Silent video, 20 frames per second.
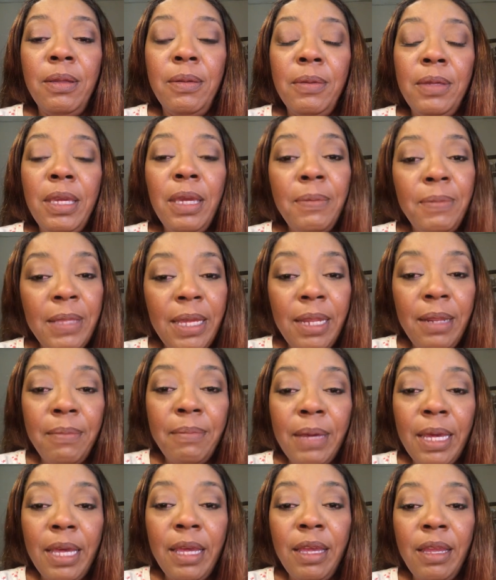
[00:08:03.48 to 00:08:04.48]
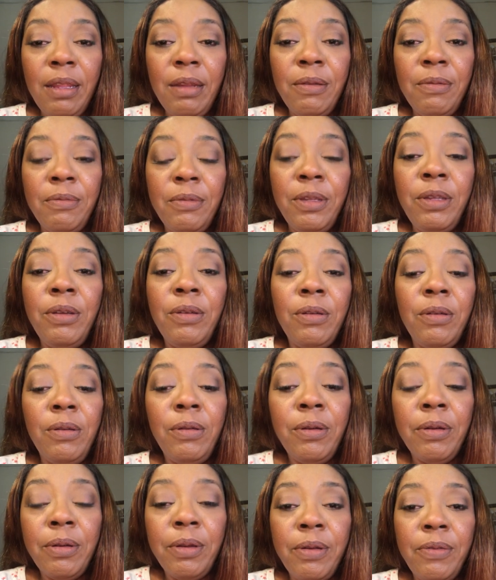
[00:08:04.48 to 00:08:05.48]
keep that in mind when you're
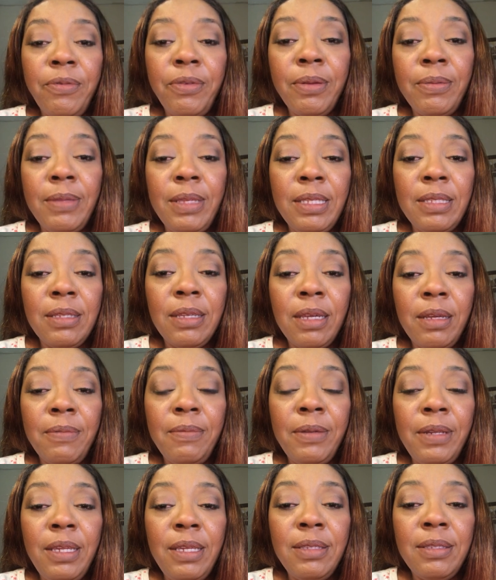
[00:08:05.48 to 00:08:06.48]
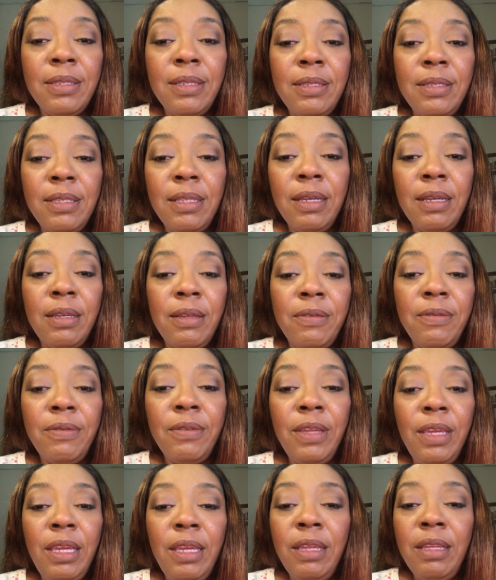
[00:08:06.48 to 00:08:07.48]
ordering from these companies and stuff,
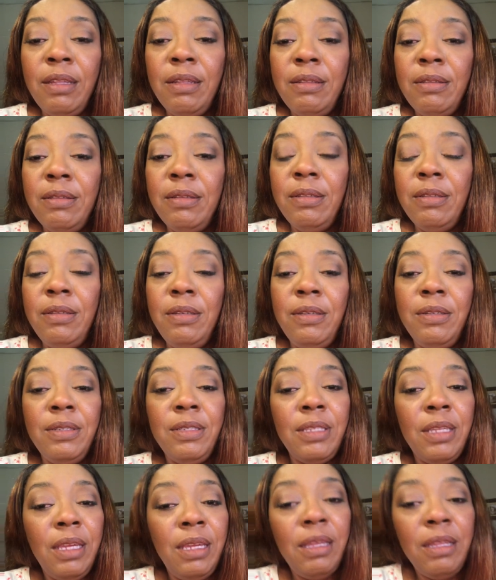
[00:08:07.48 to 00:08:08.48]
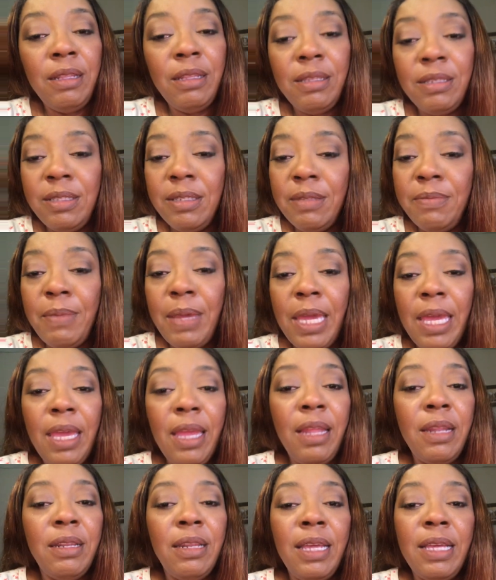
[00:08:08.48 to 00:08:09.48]
and you're saying this is
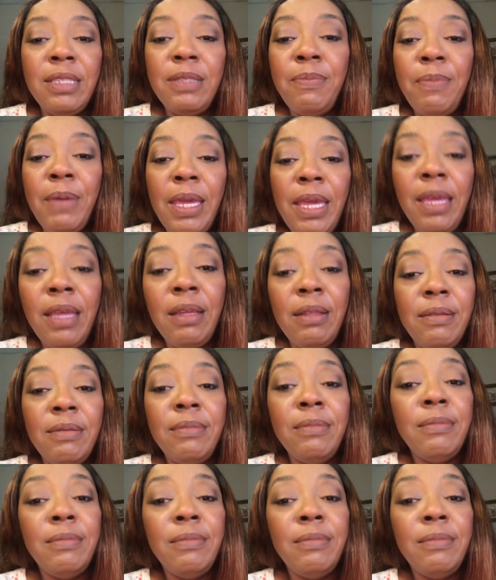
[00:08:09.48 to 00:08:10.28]
bad and that's bad.